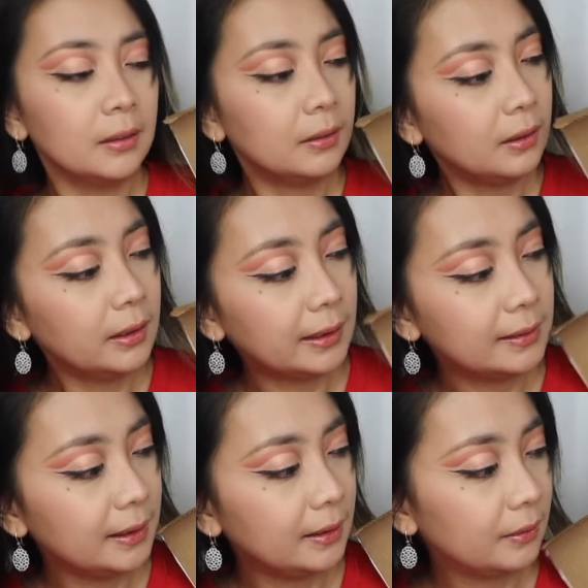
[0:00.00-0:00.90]

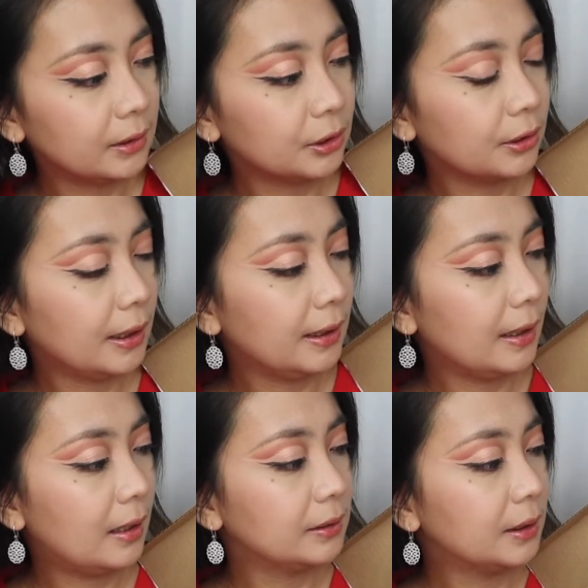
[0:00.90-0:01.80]
collecting or trying
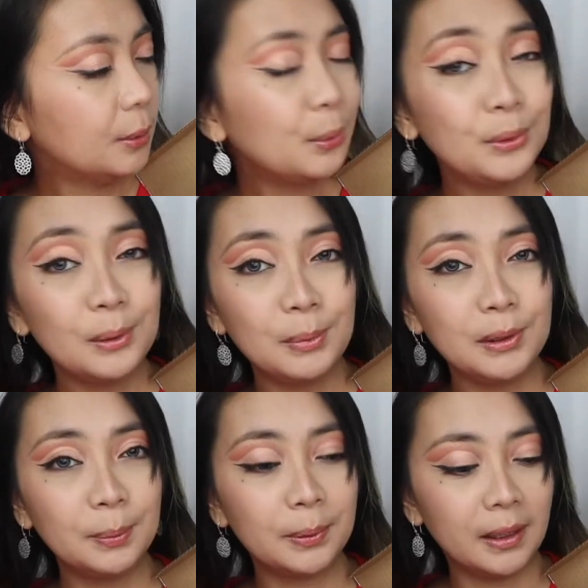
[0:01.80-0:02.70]
out Huda
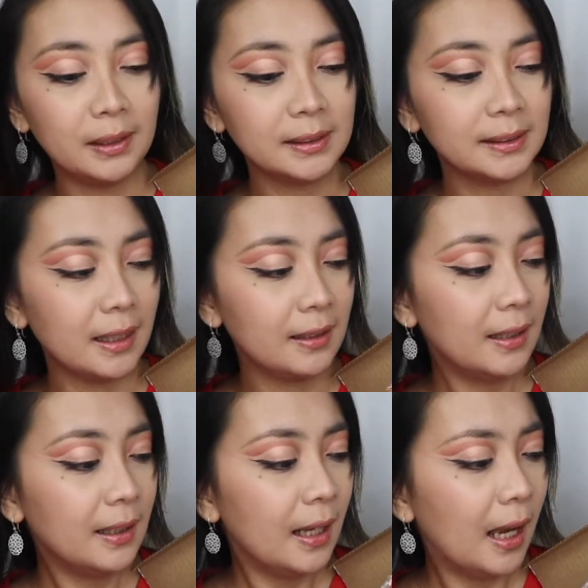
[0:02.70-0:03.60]
Beauty products, and
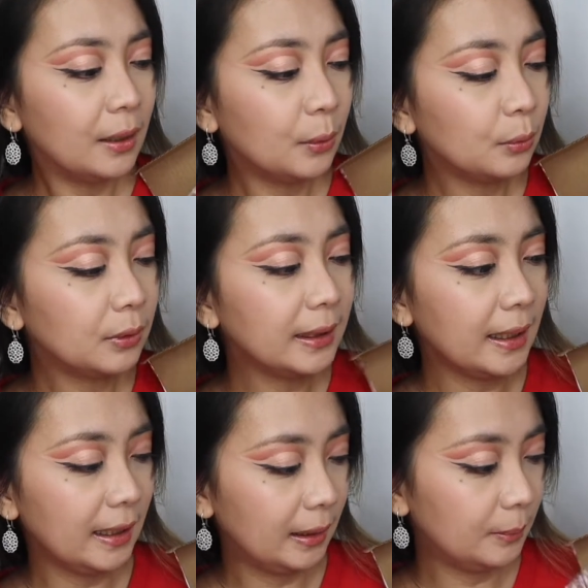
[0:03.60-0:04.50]
I only
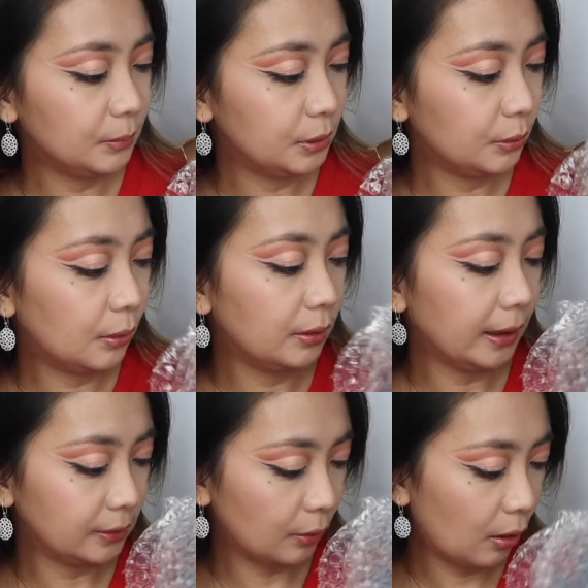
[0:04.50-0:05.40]
aim to
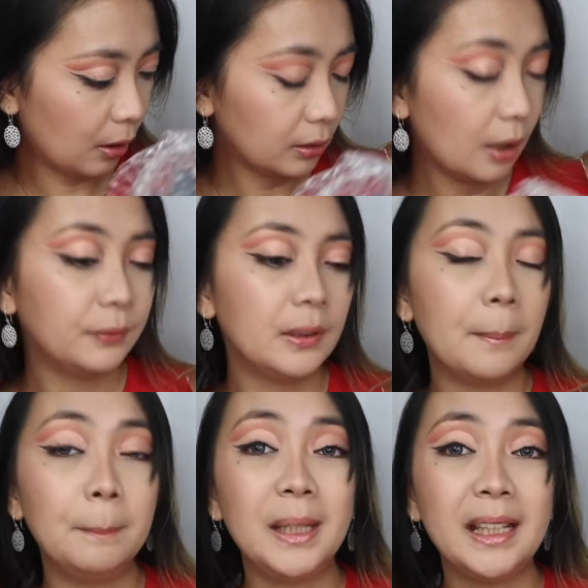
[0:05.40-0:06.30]
collect all of the
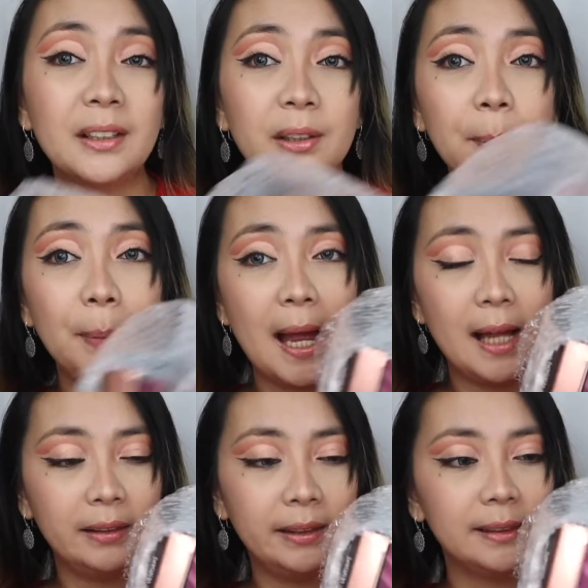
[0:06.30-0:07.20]
bigger
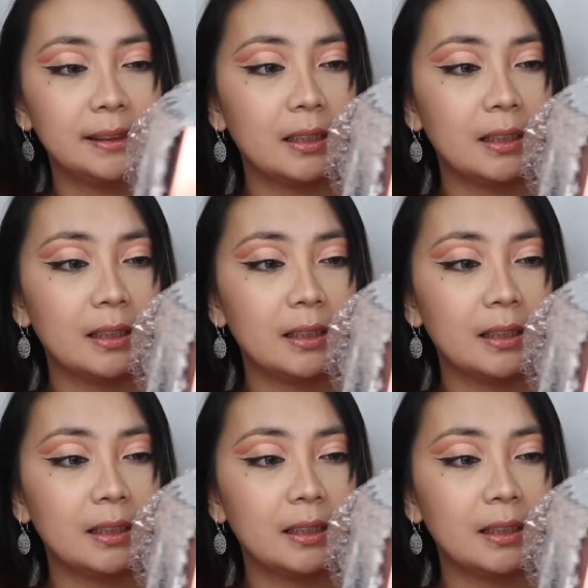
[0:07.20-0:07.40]
palettes